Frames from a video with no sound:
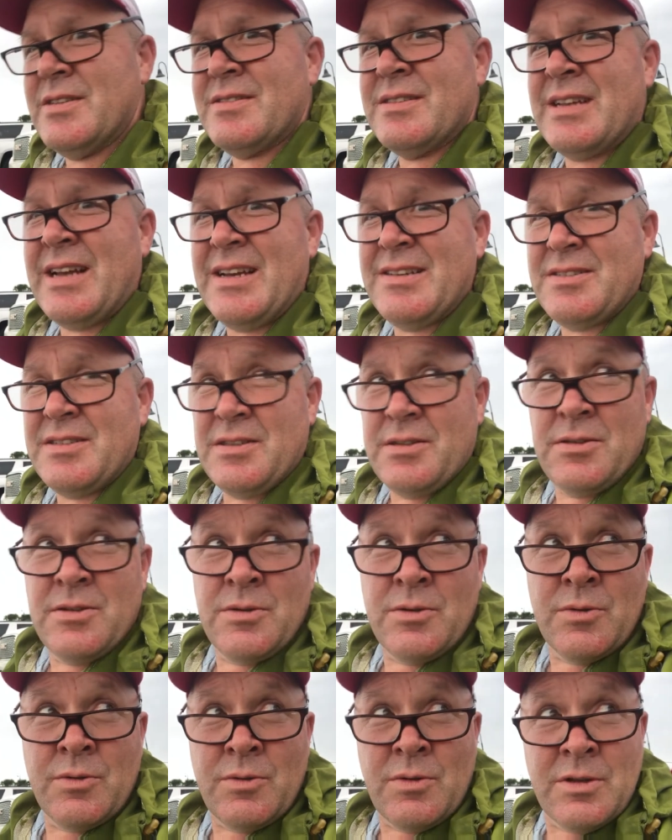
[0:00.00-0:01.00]
it's nice and
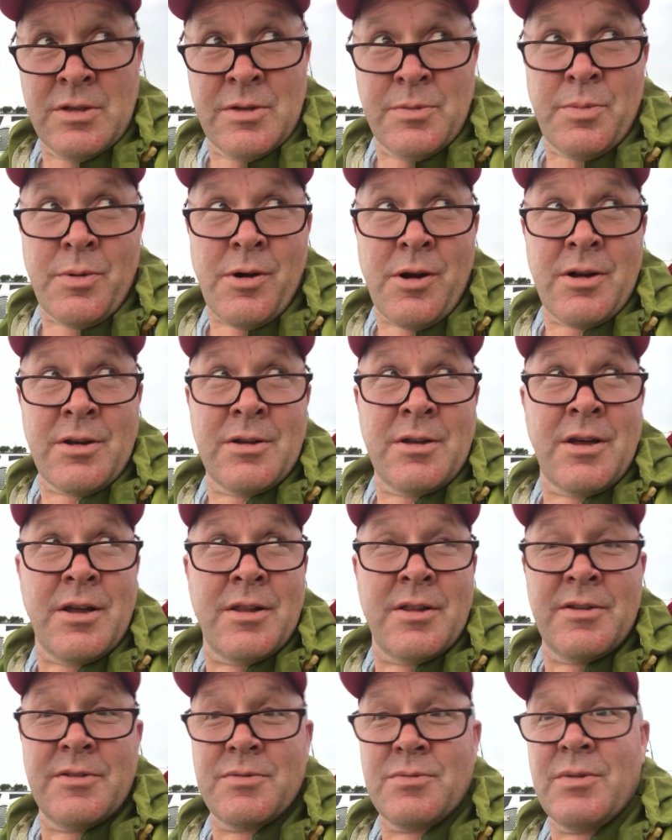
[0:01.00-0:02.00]
cool in the parking
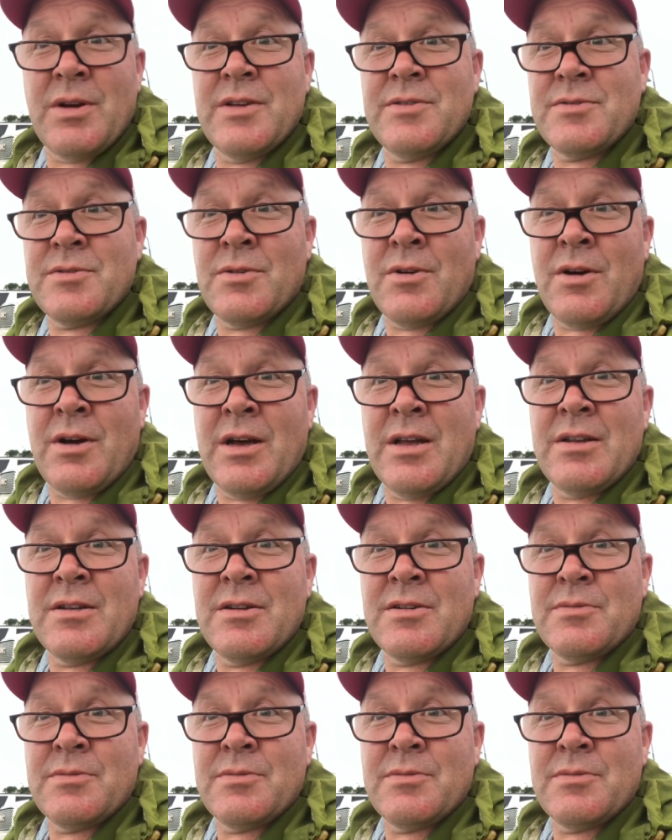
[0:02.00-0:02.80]
lot of this restaurant.